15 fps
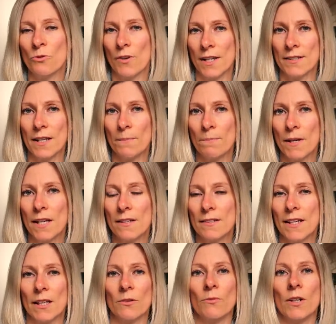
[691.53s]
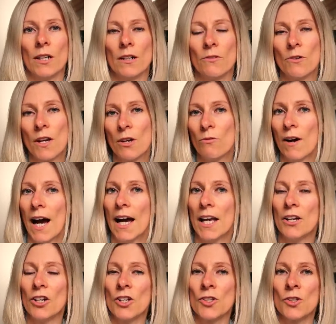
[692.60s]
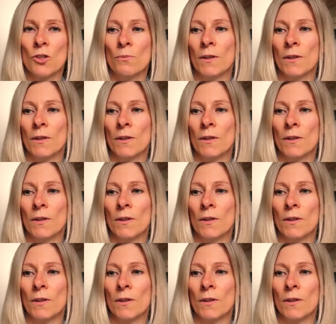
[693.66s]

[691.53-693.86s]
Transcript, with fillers: recipes that will require so